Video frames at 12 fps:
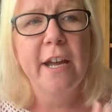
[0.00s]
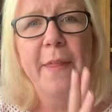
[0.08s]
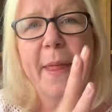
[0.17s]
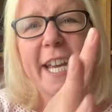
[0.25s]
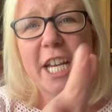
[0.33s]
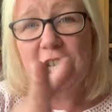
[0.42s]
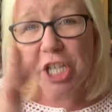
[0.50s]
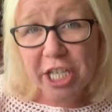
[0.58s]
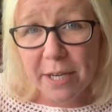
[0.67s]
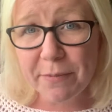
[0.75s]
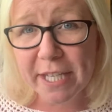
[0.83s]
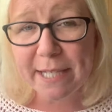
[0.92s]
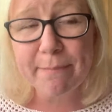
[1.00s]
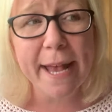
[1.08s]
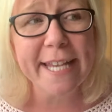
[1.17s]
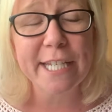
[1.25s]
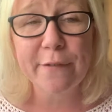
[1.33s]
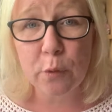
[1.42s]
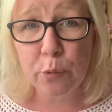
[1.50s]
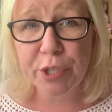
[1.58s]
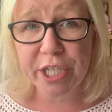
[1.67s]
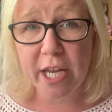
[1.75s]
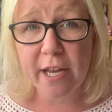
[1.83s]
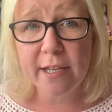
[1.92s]
They get shipped this massive
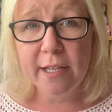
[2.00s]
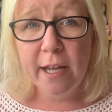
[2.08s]
order,